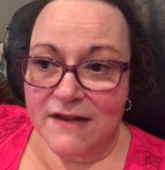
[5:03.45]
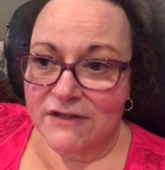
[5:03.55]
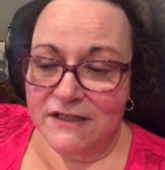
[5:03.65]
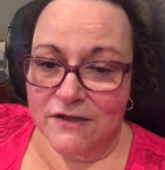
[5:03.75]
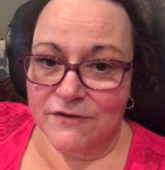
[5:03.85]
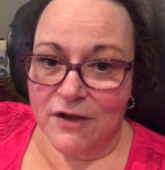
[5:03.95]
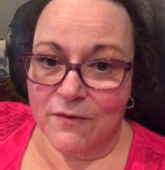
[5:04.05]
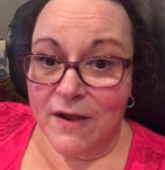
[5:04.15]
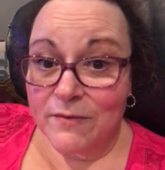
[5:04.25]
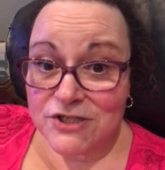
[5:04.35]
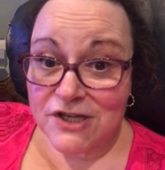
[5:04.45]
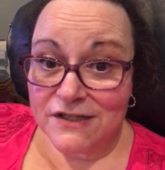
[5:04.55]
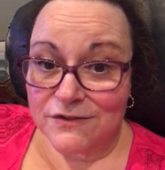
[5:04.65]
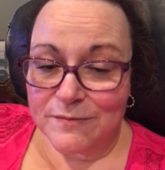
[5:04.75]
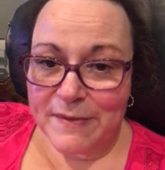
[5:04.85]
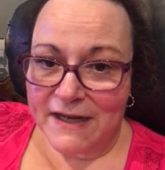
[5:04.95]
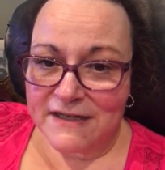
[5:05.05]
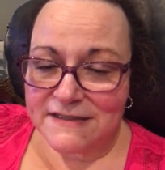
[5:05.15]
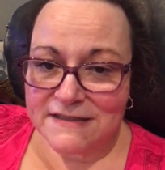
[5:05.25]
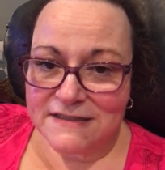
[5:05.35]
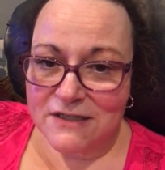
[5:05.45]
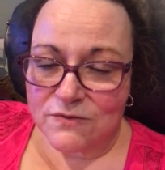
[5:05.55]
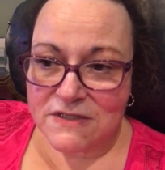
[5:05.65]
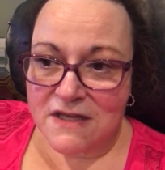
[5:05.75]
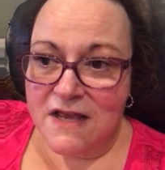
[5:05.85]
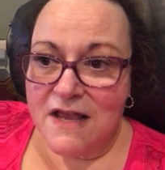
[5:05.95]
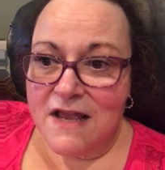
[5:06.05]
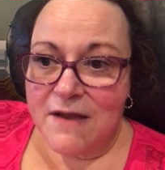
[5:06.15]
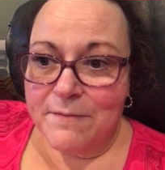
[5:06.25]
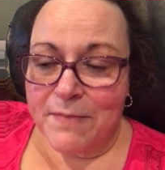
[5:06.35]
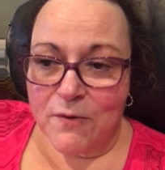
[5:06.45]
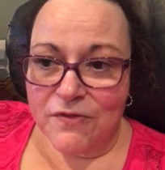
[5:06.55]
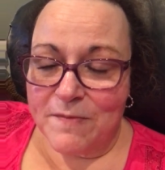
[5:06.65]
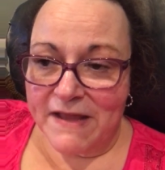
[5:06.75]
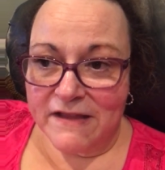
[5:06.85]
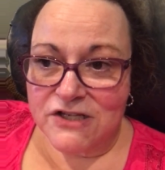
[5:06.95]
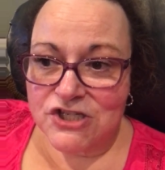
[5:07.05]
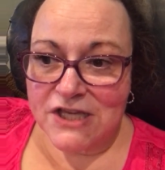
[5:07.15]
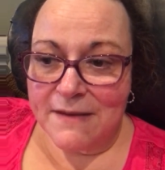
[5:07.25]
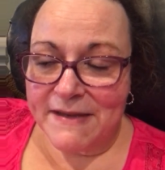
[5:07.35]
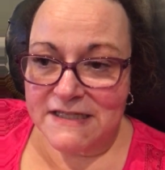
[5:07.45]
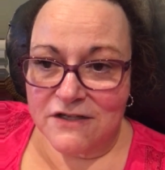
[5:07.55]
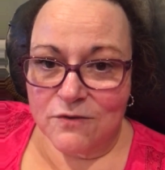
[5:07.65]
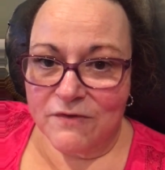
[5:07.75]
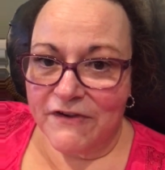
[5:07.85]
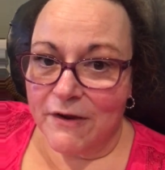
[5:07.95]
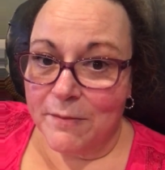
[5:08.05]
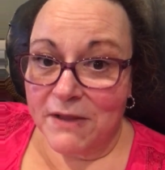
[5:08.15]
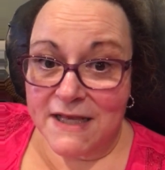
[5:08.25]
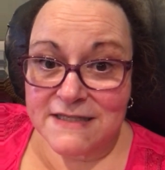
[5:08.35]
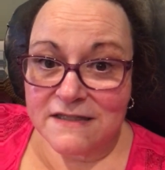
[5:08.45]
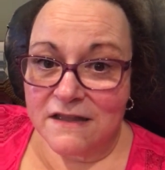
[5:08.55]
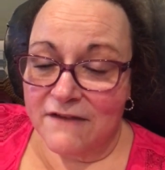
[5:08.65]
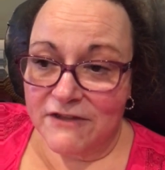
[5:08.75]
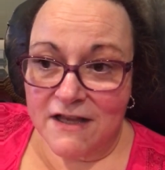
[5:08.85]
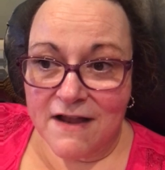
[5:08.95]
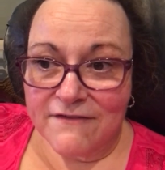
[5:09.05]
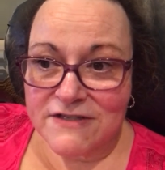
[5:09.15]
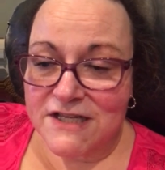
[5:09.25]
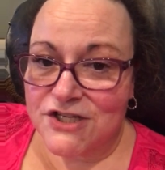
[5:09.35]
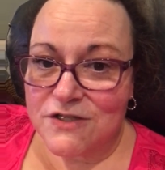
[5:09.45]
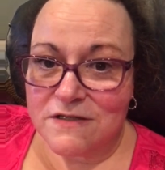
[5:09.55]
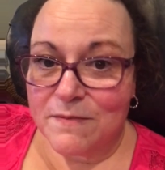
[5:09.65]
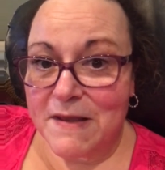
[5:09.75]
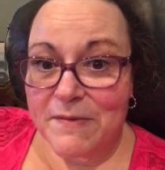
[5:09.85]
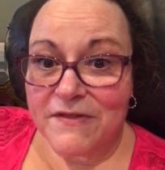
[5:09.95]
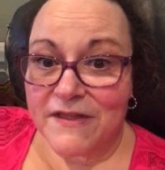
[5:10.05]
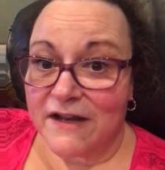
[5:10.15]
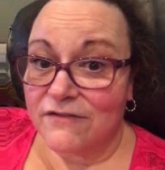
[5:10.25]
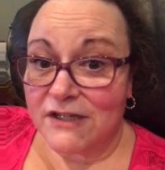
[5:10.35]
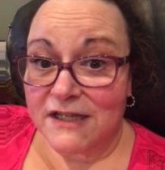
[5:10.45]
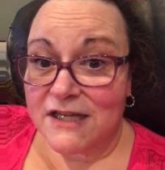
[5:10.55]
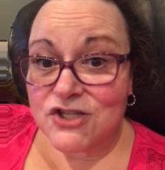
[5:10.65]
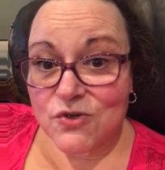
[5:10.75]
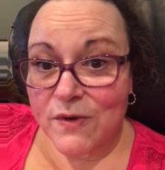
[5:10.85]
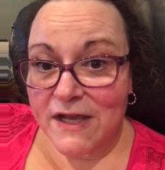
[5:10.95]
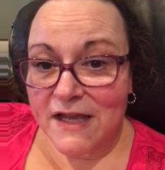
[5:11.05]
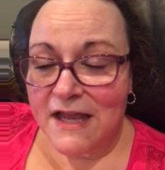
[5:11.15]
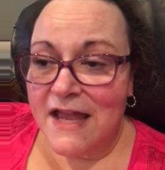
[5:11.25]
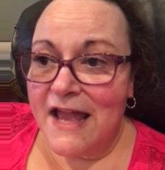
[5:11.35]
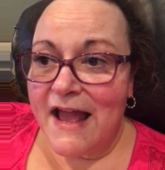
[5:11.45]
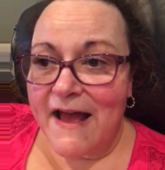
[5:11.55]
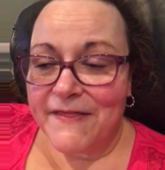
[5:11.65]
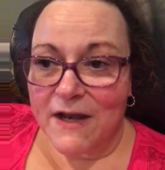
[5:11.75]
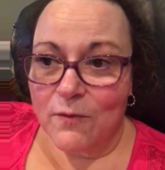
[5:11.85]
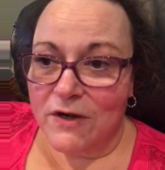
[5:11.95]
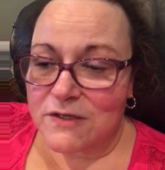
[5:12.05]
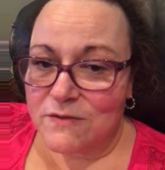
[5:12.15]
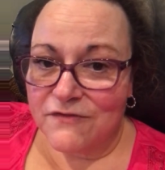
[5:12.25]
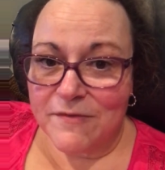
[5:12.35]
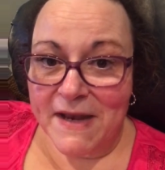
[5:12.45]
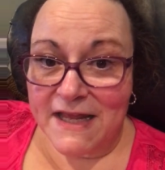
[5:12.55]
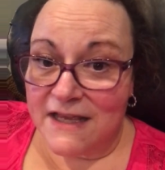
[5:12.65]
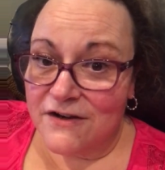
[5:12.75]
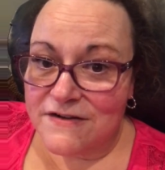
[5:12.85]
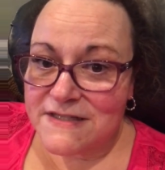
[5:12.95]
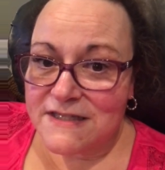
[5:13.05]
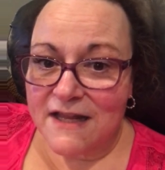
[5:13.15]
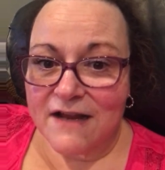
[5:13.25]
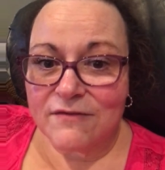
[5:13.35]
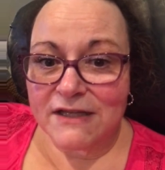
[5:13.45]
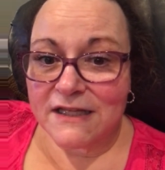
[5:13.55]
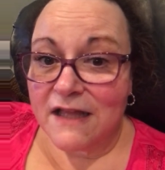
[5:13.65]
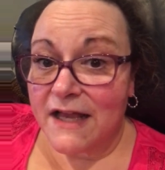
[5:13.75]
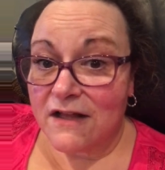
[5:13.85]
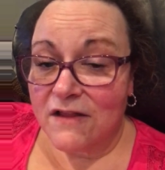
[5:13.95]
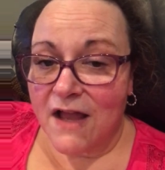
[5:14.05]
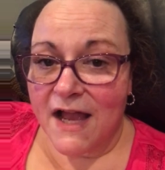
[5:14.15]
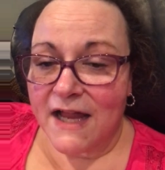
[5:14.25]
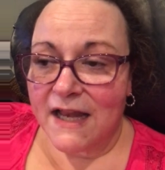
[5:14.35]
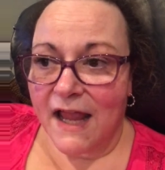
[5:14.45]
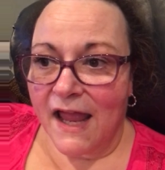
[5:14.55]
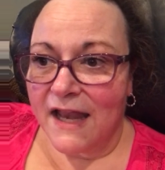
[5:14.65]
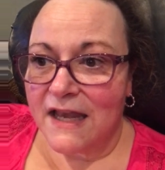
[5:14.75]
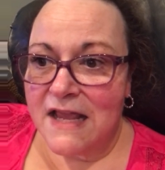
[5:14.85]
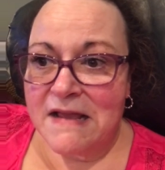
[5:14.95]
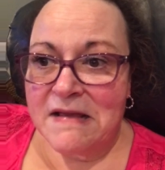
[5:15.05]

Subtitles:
really don't know. I wish I knew, but I don't. Both my lunch and my dinner were very pleasant, lovely conversations with people that I really enjoy and that I worked with for many years that I really like a lot. And